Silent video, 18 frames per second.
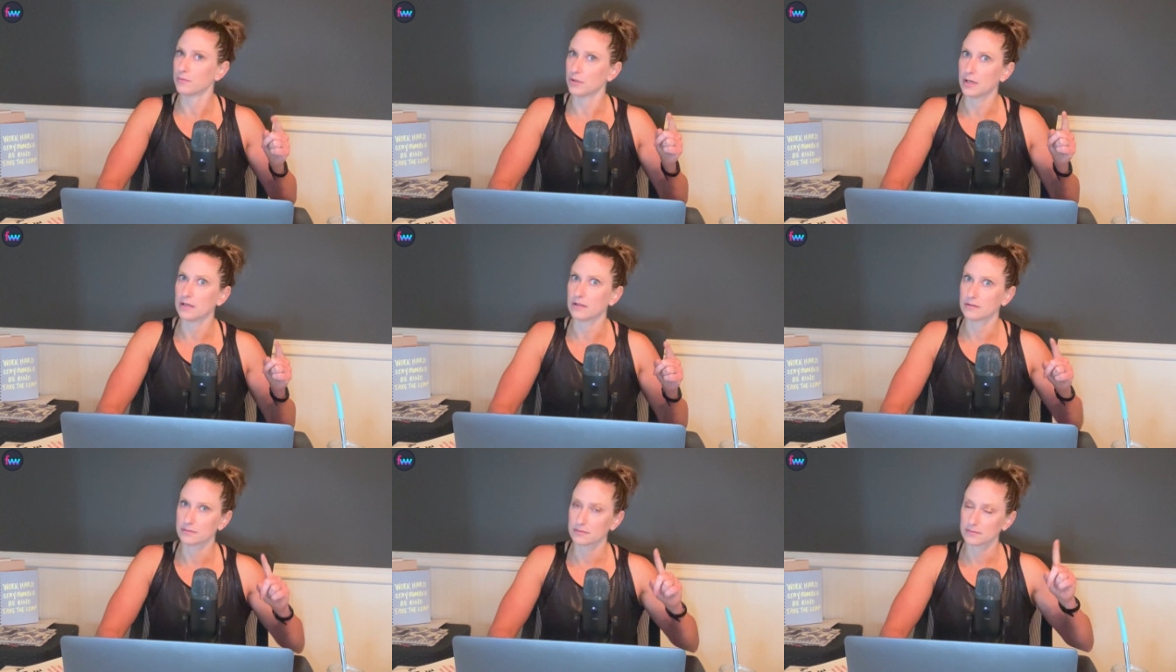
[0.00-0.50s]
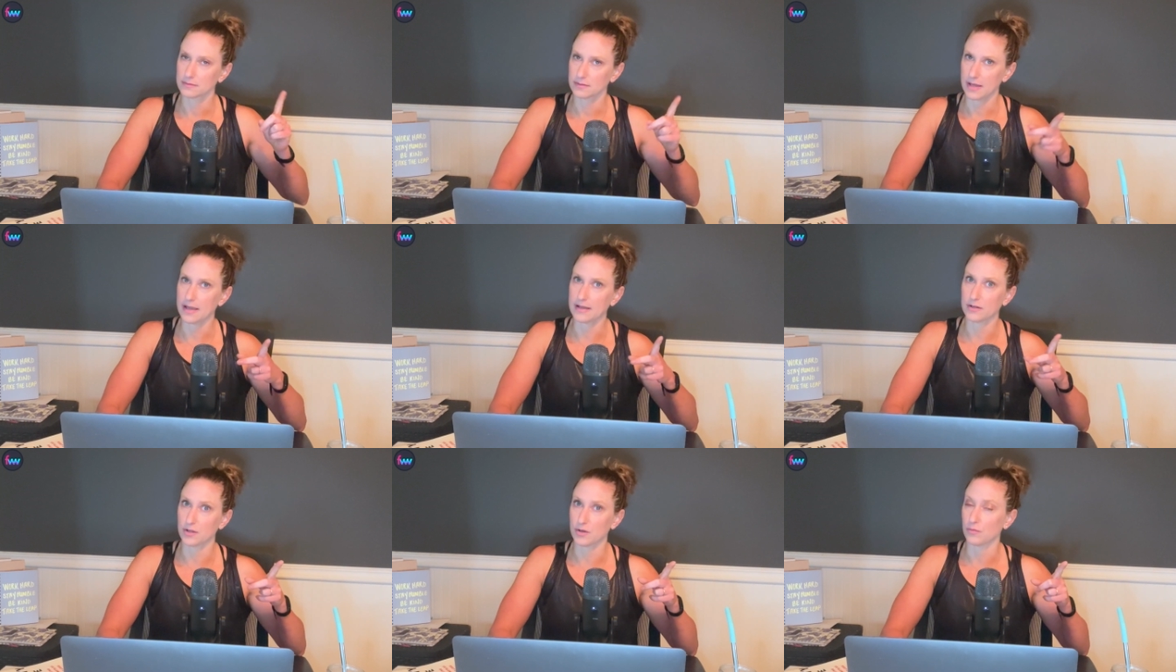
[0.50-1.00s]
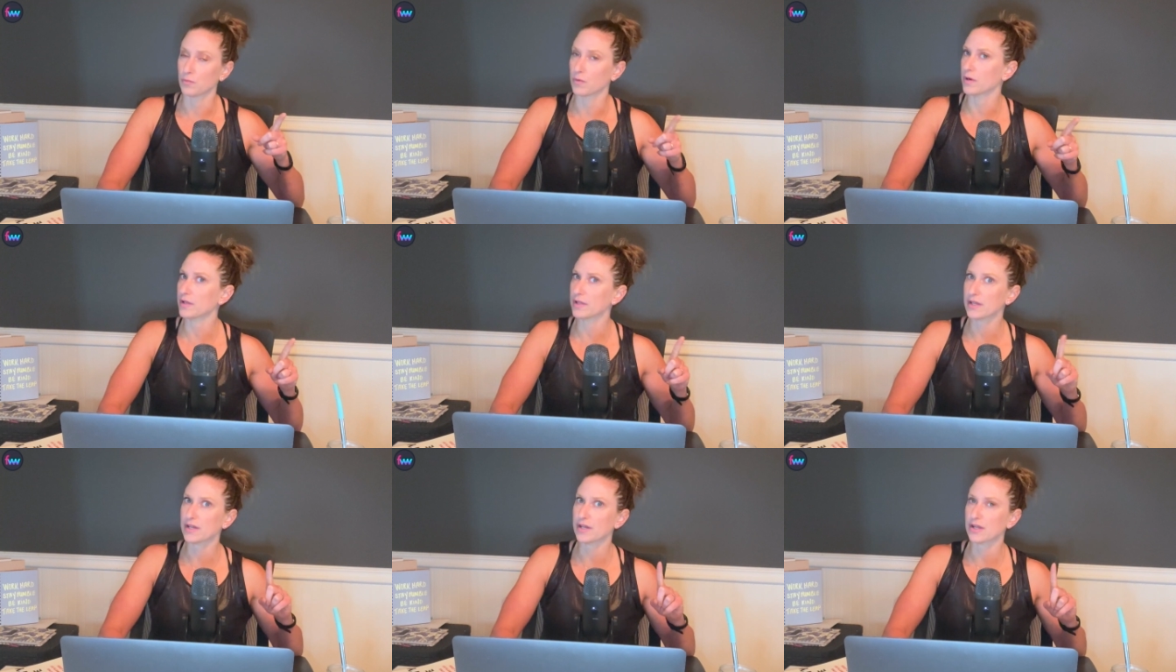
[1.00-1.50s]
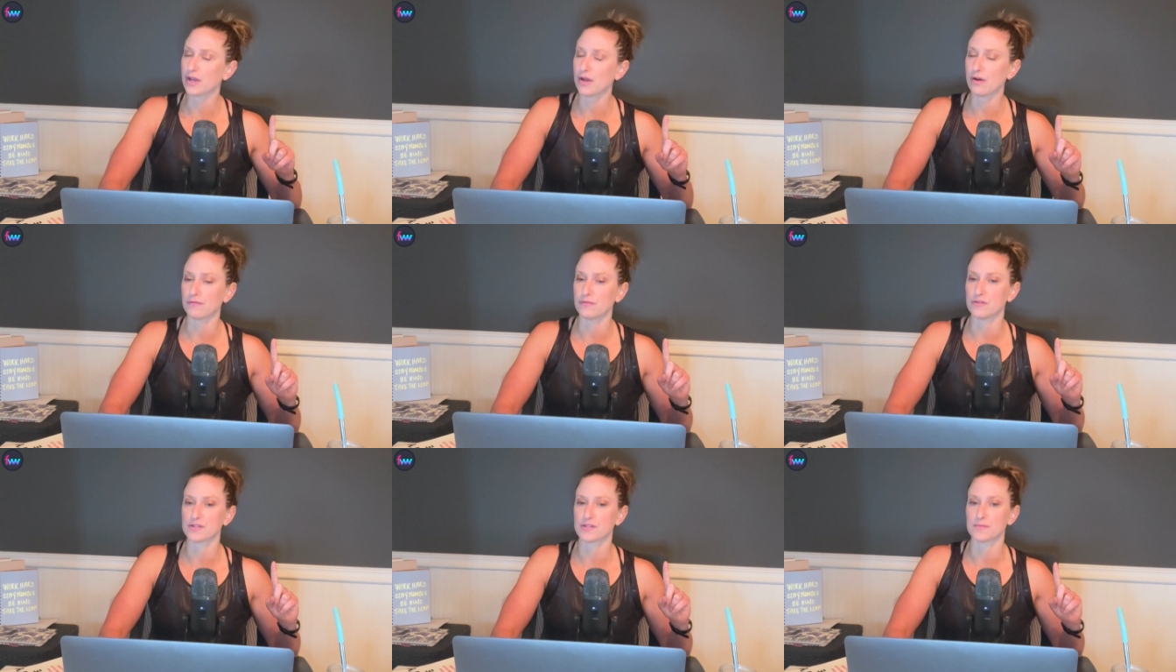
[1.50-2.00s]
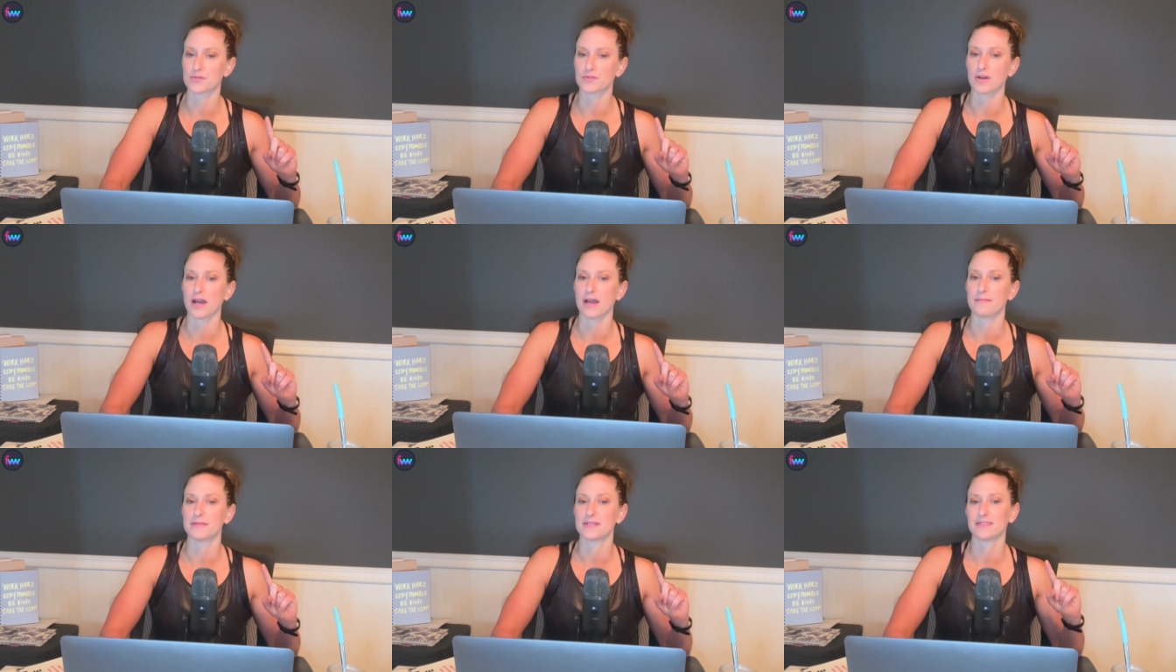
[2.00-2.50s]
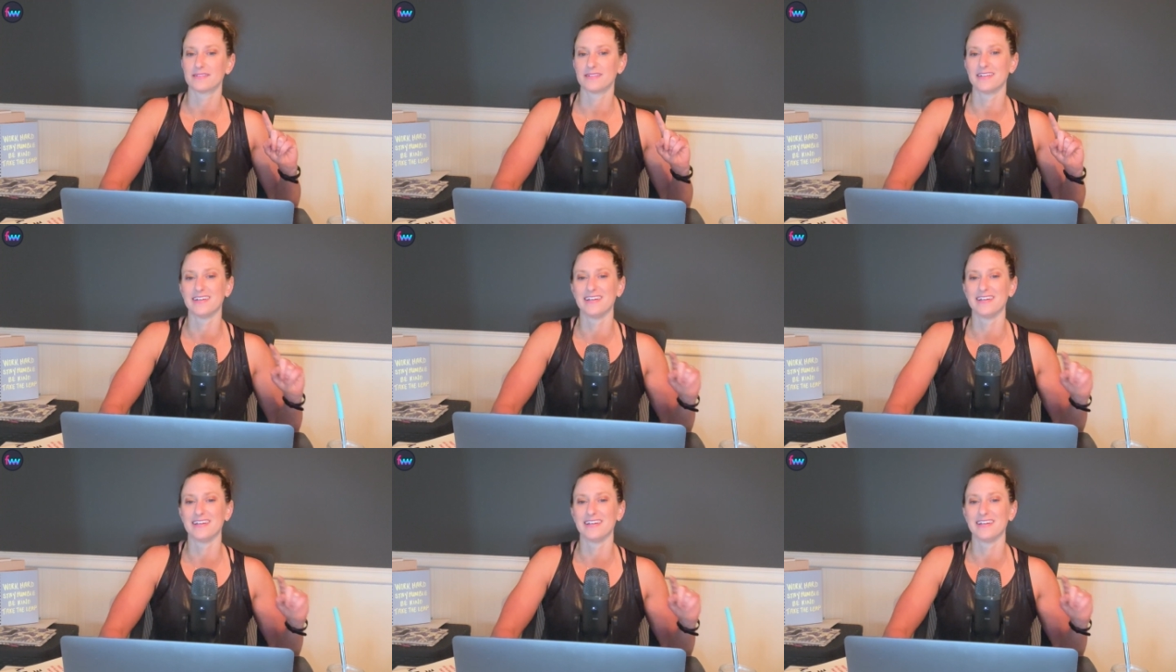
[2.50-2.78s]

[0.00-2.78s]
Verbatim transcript: Well, I don't know. We're only going to go if you subscribed.